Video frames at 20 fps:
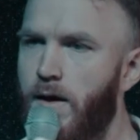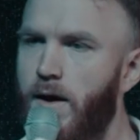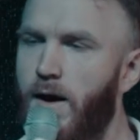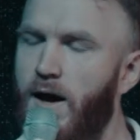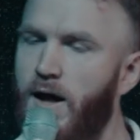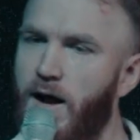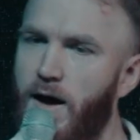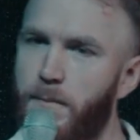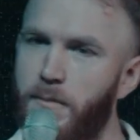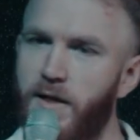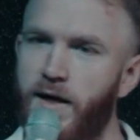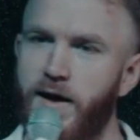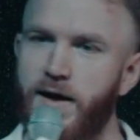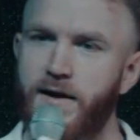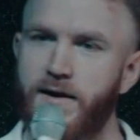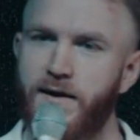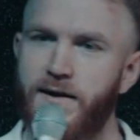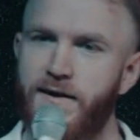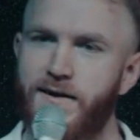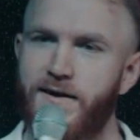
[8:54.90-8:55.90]
And I'm like,
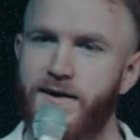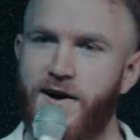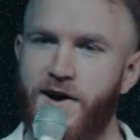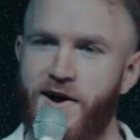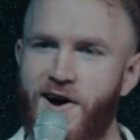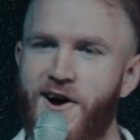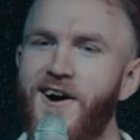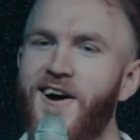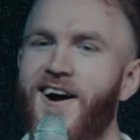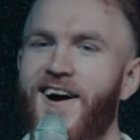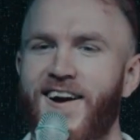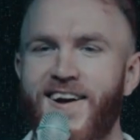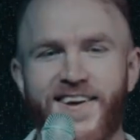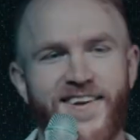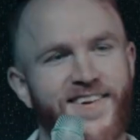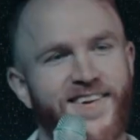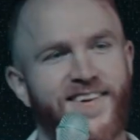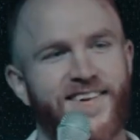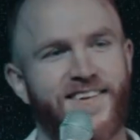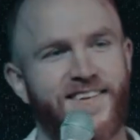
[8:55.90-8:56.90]
All right.
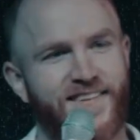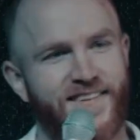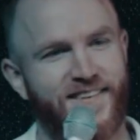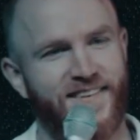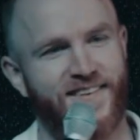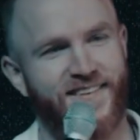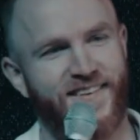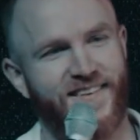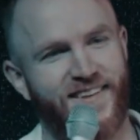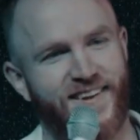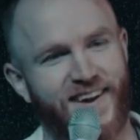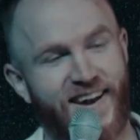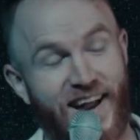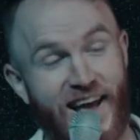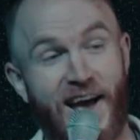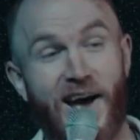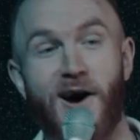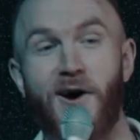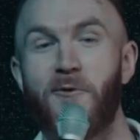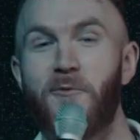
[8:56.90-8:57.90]

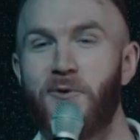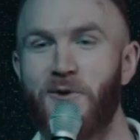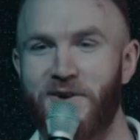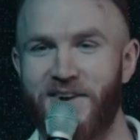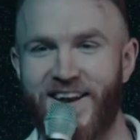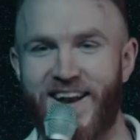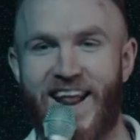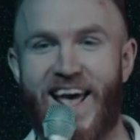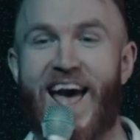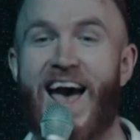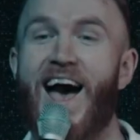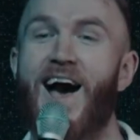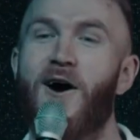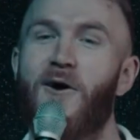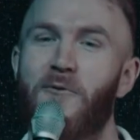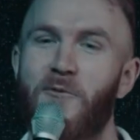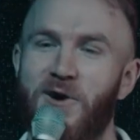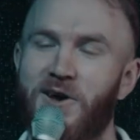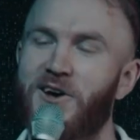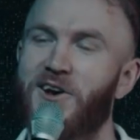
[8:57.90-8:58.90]
Now we're now
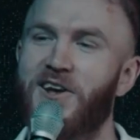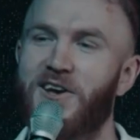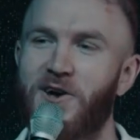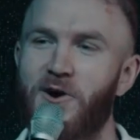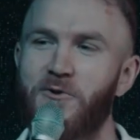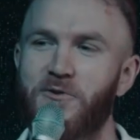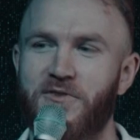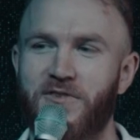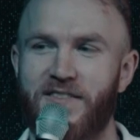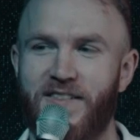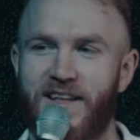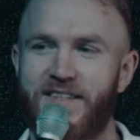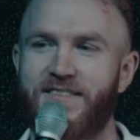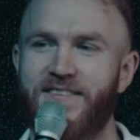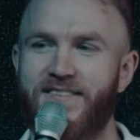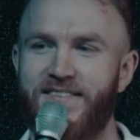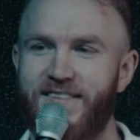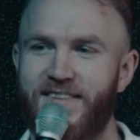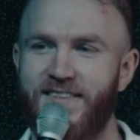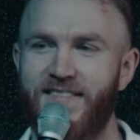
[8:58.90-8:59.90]
we're gonna go.
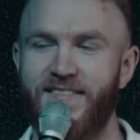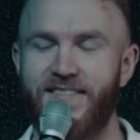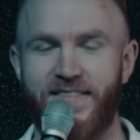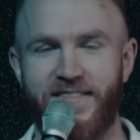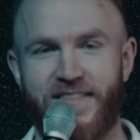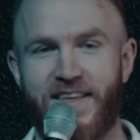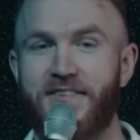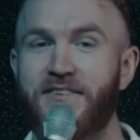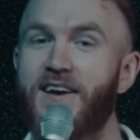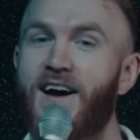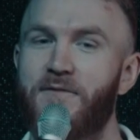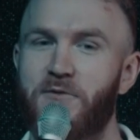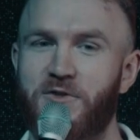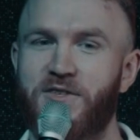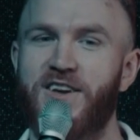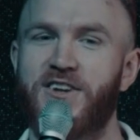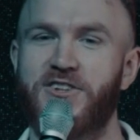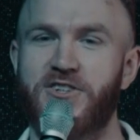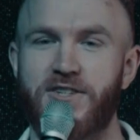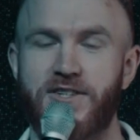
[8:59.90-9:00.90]
Let's. This
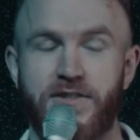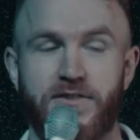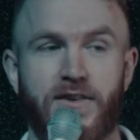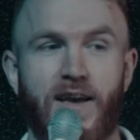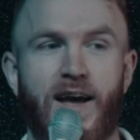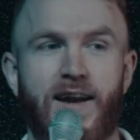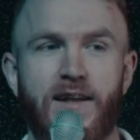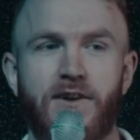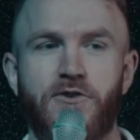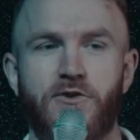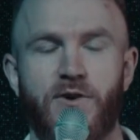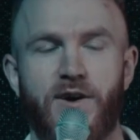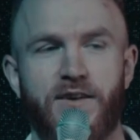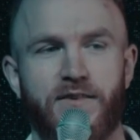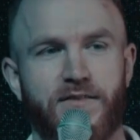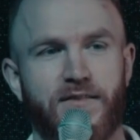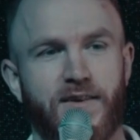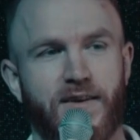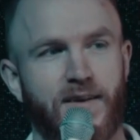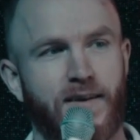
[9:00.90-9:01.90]
conversation just got
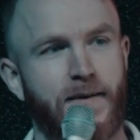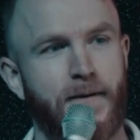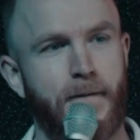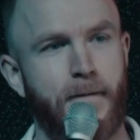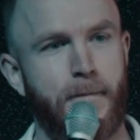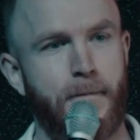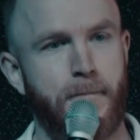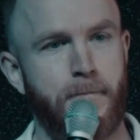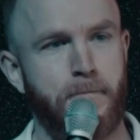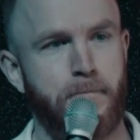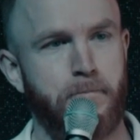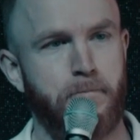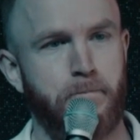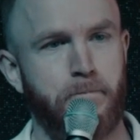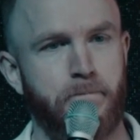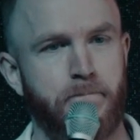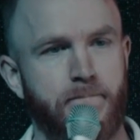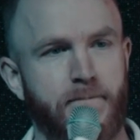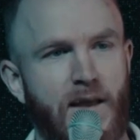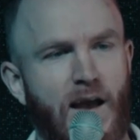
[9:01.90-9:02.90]
interesting.
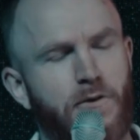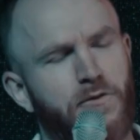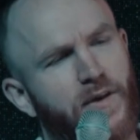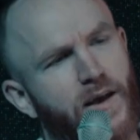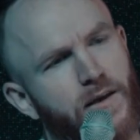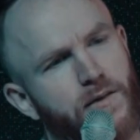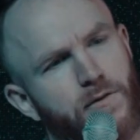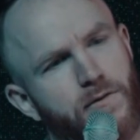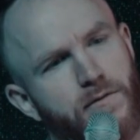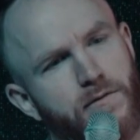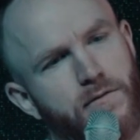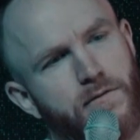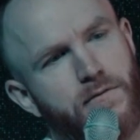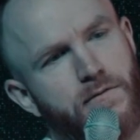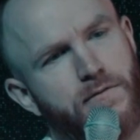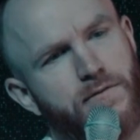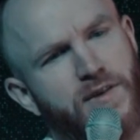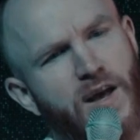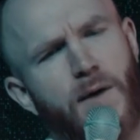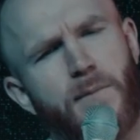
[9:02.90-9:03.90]
I was like,
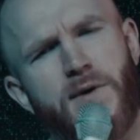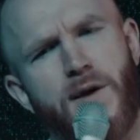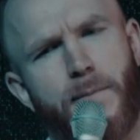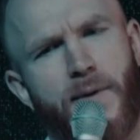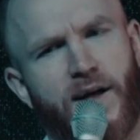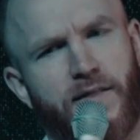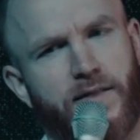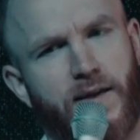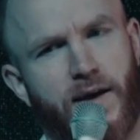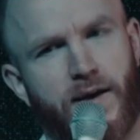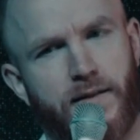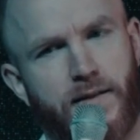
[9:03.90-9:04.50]
Tell me about that.